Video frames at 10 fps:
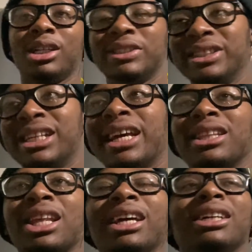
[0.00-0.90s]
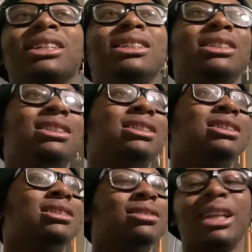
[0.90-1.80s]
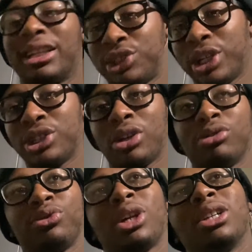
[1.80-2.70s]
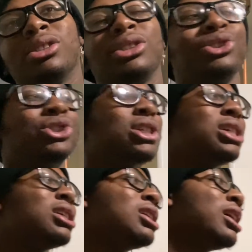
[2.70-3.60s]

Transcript: freaking headlights that change out colors and shit.